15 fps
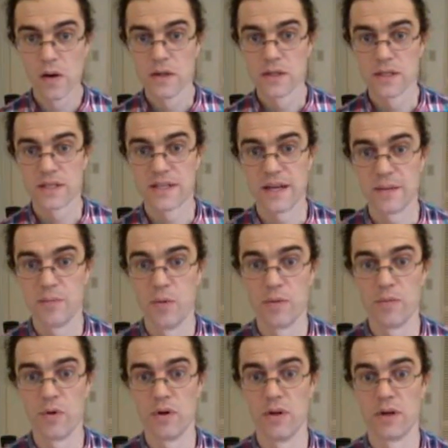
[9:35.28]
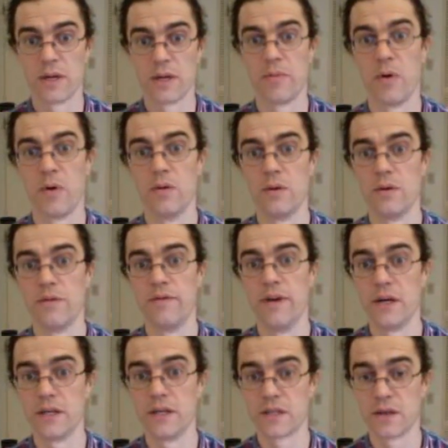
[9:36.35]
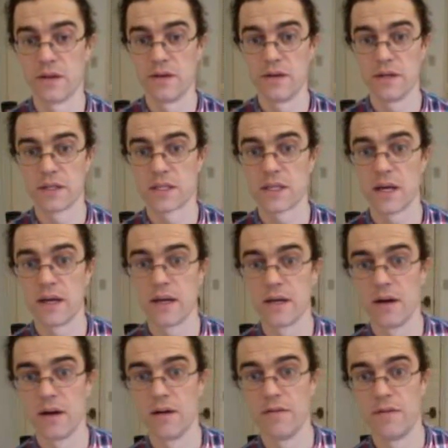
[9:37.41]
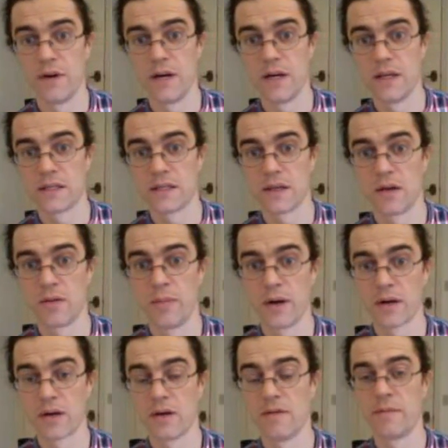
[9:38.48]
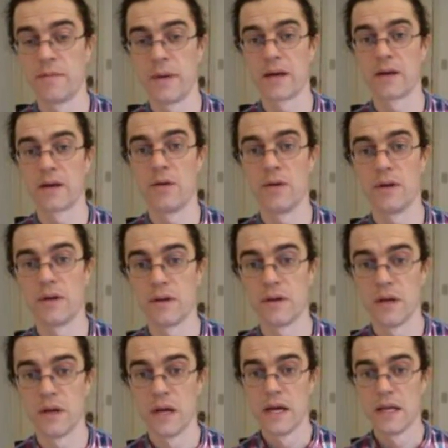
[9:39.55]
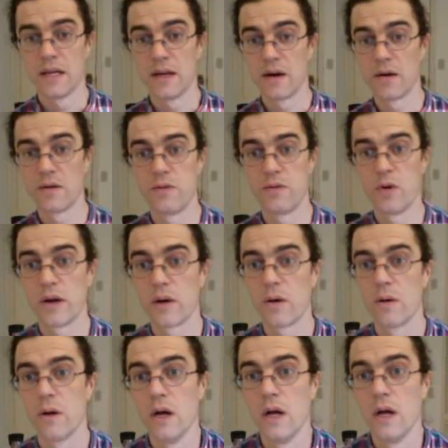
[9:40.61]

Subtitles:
Just take one more look at polar, the very southern extent of South America, of Patagonia, the Tierra del Fuego,